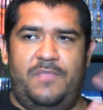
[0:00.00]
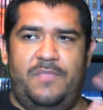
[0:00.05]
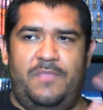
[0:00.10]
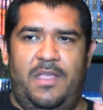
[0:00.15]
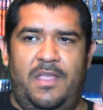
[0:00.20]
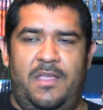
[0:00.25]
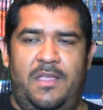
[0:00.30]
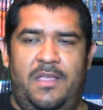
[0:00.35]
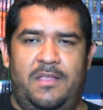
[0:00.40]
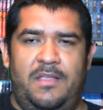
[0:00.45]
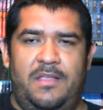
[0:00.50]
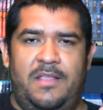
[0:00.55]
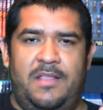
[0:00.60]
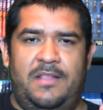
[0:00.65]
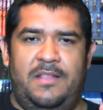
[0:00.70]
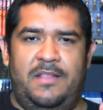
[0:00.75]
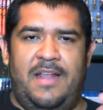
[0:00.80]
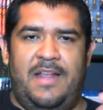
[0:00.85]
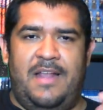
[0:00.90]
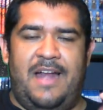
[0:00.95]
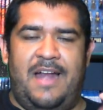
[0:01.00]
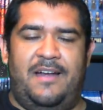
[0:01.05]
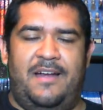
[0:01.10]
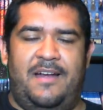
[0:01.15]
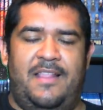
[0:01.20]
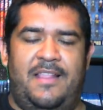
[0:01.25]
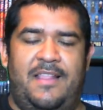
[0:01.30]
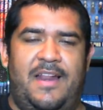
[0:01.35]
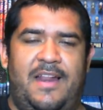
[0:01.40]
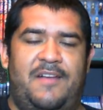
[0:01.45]
that
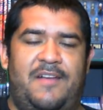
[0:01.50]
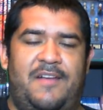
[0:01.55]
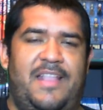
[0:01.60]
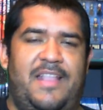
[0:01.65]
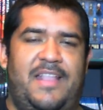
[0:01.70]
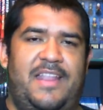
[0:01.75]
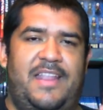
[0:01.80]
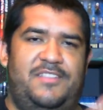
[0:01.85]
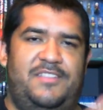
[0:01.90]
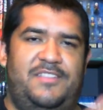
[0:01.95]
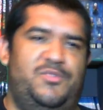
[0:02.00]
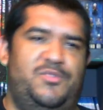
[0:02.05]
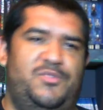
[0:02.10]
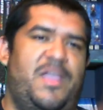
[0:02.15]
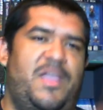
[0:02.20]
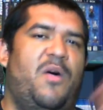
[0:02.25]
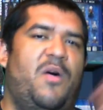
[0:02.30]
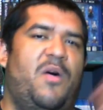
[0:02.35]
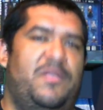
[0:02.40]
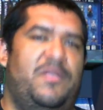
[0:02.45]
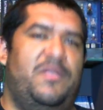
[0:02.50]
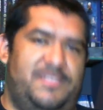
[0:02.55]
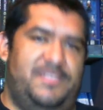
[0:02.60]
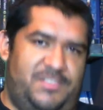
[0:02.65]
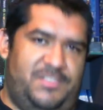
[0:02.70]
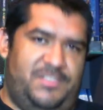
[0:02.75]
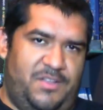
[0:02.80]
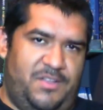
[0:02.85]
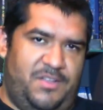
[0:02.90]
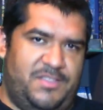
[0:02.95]
are related to the other
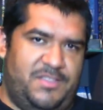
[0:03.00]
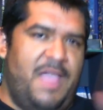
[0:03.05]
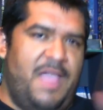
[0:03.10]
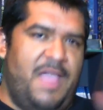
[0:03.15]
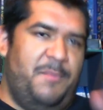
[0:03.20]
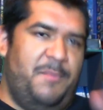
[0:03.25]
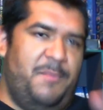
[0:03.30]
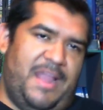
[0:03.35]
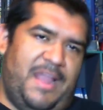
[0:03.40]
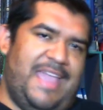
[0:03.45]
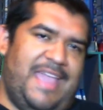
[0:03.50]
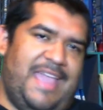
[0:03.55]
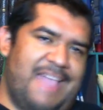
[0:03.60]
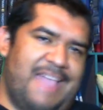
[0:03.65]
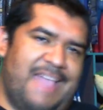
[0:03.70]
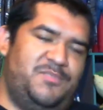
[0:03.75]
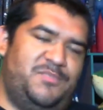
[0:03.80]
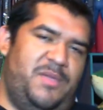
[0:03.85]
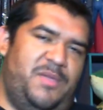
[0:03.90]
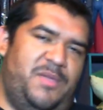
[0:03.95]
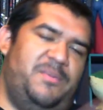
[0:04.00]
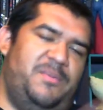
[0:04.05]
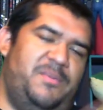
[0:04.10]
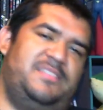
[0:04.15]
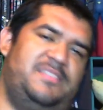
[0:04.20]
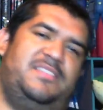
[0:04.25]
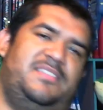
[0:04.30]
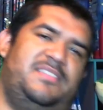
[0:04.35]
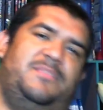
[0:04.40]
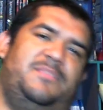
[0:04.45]
stunts. But I guess we
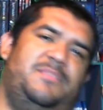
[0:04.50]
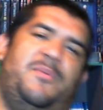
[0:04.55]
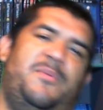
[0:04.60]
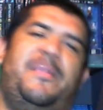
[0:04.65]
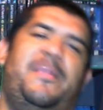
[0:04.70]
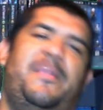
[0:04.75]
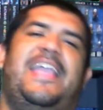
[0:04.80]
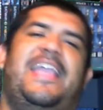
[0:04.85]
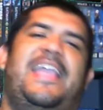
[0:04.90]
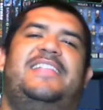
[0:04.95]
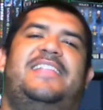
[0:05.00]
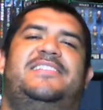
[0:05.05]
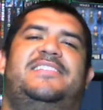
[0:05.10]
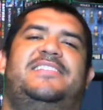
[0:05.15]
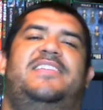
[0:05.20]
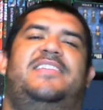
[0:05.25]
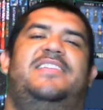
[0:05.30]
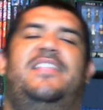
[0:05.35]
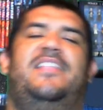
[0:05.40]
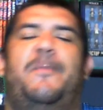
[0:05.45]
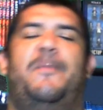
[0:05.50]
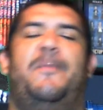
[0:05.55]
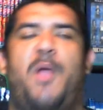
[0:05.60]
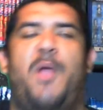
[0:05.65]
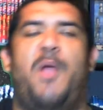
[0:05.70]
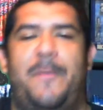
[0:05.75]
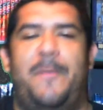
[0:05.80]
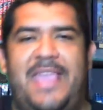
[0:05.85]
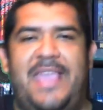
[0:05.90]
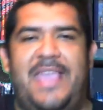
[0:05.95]
will get that in the
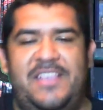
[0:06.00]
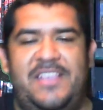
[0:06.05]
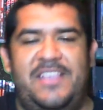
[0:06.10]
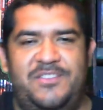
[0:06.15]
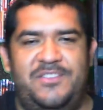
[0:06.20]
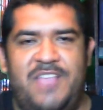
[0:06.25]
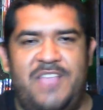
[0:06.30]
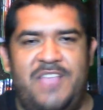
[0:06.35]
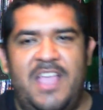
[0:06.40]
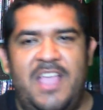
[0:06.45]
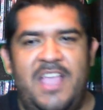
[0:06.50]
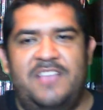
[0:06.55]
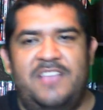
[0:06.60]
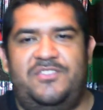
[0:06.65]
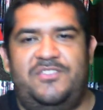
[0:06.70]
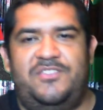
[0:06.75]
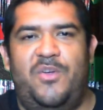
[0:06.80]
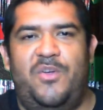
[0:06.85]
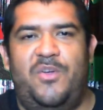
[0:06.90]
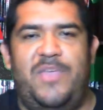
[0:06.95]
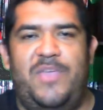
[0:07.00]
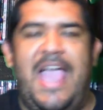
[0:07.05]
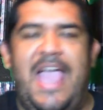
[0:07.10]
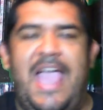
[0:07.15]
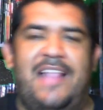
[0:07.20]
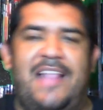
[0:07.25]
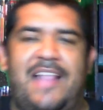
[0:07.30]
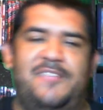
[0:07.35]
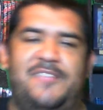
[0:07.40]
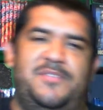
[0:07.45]
upcoming issues. So
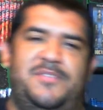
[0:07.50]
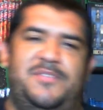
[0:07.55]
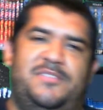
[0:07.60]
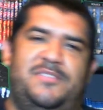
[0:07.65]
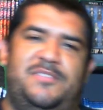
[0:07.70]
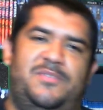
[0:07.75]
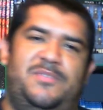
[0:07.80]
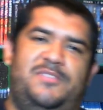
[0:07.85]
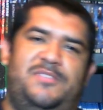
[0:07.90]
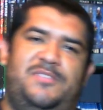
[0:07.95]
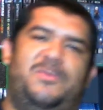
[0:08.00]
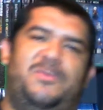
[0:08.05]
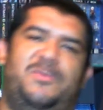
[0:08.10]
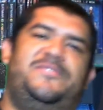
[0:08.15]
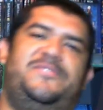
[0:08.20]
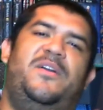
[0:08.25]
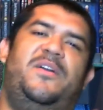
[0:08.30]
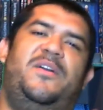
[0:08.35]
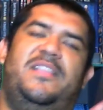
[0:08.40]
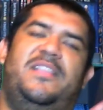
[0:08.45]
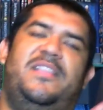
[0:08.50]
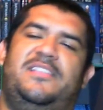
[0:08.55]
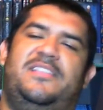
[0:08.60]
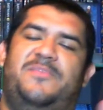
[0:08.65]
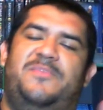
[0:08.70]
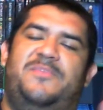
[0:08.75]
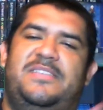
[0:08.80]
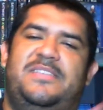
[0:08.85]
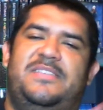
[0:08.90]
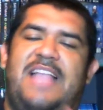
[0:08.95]
yeah, this was fun.
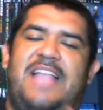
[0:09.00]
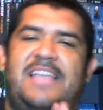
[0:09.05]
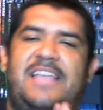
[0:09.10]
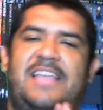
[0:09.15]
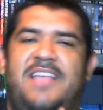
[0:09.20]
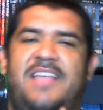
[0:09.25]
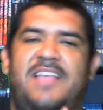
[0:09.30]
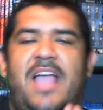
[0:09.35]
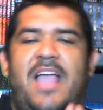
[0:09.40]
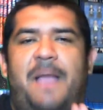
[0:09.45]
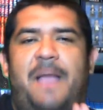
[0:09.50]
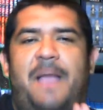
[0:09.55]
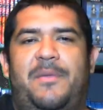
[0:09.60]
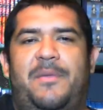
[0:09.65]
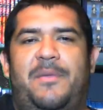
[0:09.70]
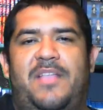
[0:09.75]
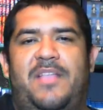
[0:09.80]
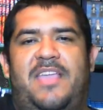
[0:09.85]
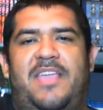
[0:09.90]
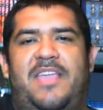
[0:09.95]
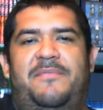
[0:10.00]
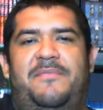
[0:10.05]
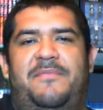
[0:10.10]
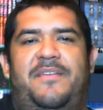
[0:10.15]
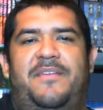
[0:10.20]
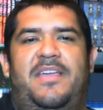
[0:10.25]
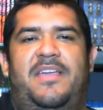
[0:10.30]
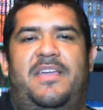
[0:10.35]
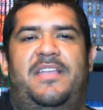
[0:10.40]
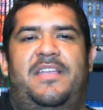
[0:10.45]
This was nice. I'm gonna
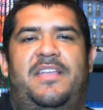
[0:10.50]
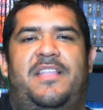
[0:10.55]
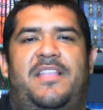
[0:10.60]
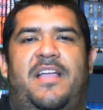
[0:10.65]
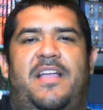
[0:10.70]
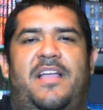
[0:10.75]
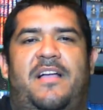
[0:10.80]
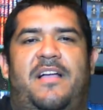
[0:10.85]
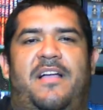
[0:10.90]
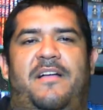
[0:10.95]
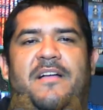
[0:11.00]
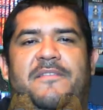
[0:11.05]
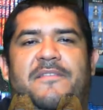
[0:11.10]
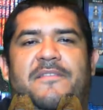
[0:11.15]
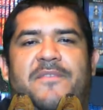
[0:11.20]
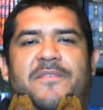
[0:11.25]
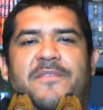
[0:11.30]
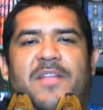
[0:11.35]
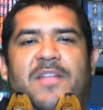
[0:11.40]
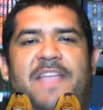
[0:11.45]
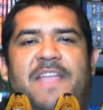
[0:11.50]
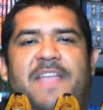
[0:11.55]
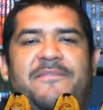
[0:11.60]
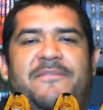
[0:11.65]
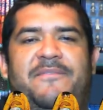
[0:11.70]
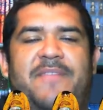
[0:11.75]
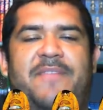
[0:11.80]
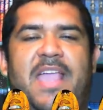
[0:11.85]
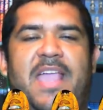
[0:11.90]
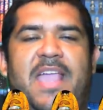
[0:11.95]
give it 4
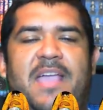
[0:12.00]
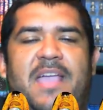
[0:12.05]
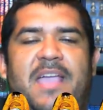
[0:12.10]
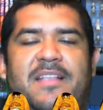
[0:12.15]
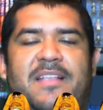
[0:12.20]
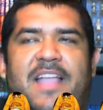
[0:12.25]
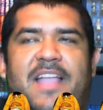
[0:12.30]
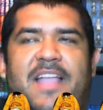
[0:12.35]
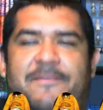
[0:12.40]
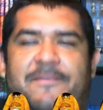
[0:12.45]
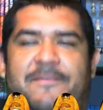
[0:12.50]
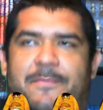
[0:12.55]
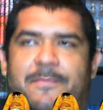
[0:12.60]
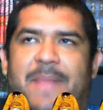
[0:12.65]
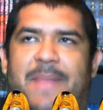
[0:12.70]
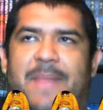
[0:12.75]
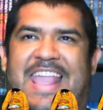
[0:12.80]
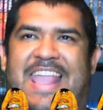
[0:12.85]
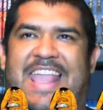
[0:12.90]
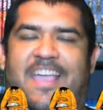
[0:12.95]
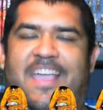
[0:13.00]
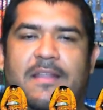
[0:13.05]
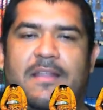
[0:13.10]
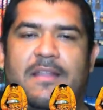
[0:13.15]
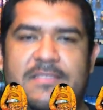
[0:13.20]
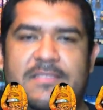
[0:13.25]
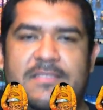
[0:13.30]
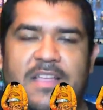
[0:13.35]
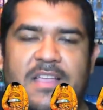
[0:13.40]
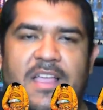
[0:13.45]
life
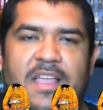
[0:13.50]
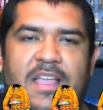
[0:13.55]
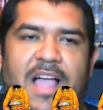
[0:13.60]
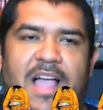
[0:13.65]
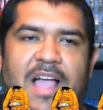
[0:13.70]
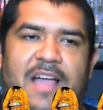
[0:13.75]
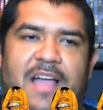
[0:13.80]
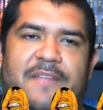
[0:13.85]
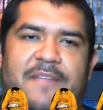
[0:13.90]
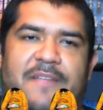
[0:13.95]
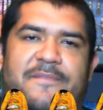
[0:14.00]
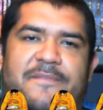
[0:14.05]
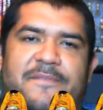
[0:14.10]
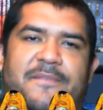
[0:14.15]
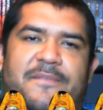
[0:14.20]
bringers out of